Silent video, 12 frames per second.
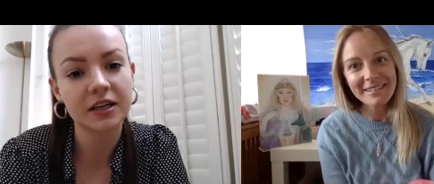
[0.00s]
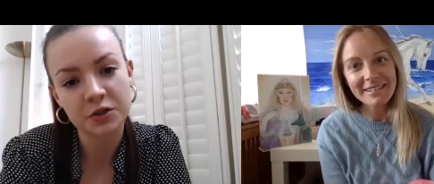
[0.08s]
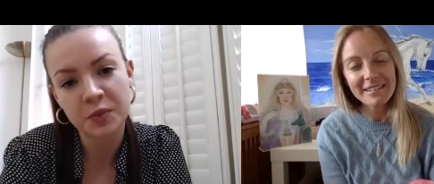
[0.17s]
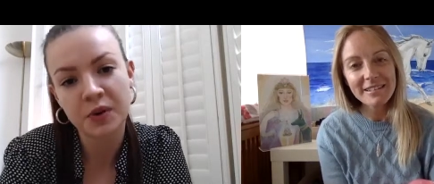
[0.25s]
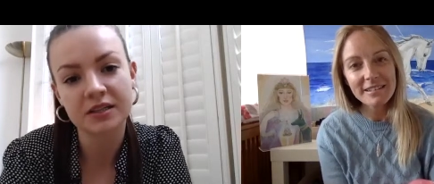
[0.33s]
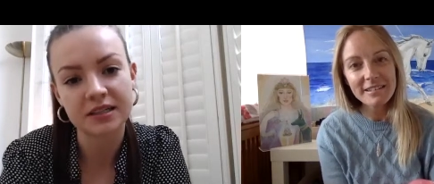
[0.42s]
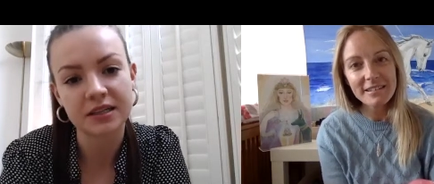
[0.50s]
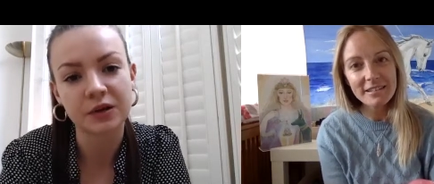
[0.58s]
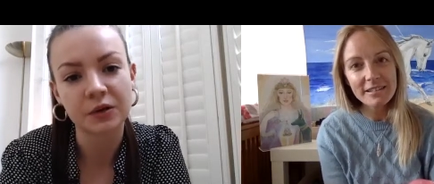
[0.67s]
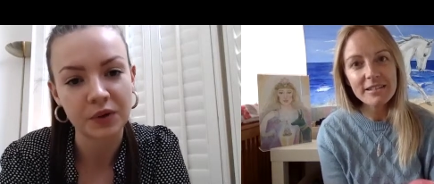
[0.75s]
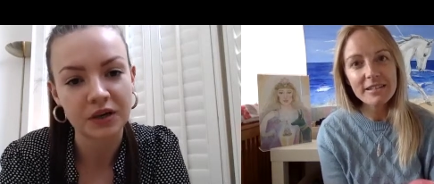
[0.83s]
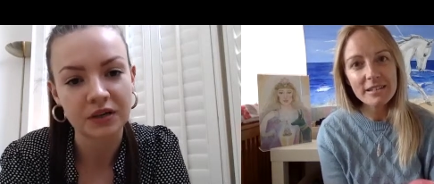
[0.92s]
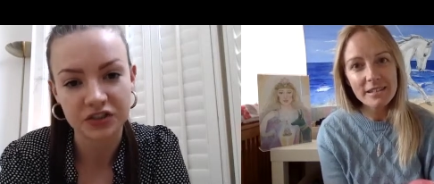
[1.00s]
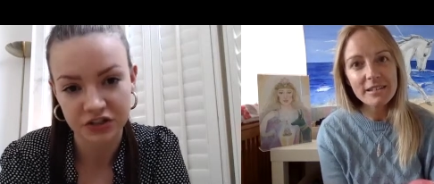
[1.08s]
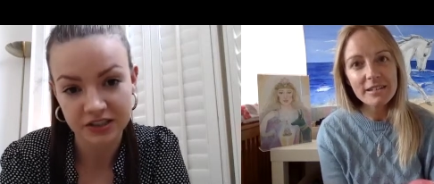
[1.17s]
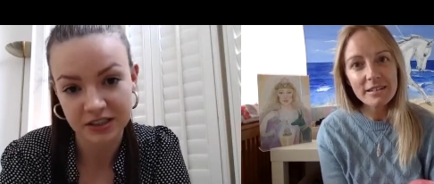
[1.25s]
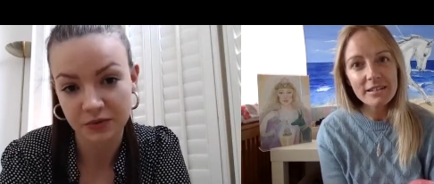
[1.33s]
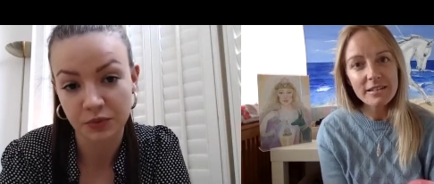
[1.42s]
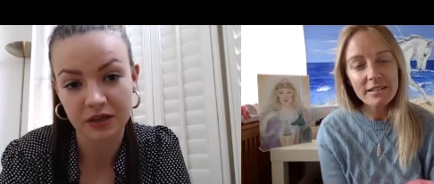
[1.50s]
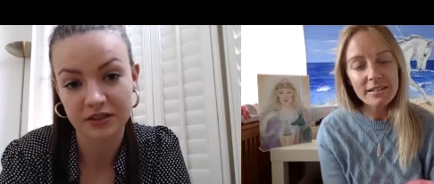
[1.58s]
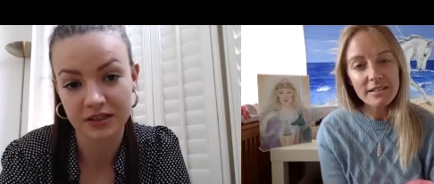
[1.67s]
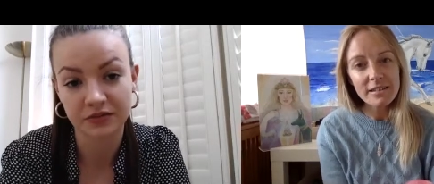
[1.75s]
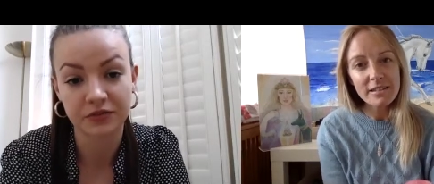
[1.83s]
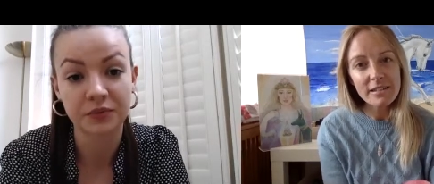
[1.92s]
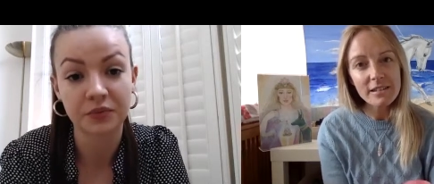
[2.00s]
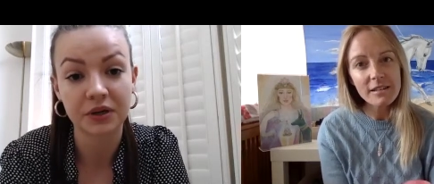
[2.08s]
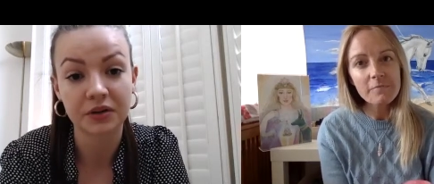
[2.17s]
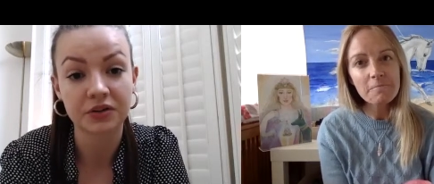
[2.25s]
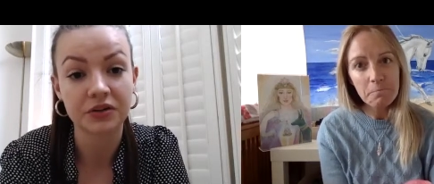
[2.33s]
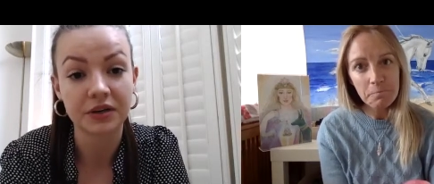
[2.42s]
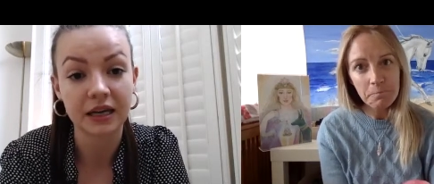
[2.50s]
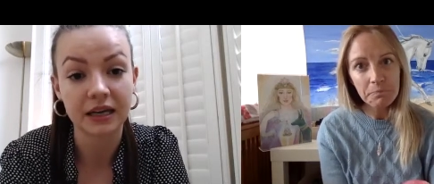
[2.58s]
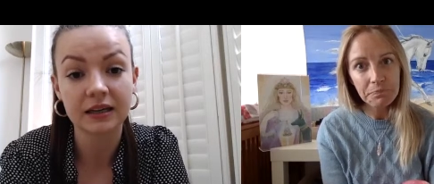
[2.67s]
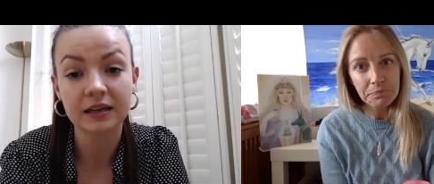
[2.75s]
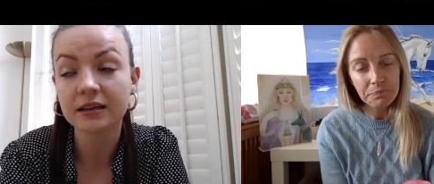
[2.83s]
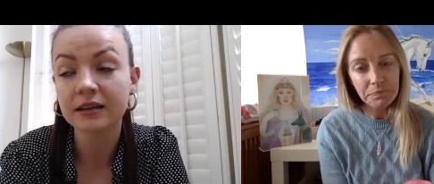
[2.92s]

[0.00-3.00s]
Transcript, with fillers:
Speaker 1: person, we are just we are different. We are unique.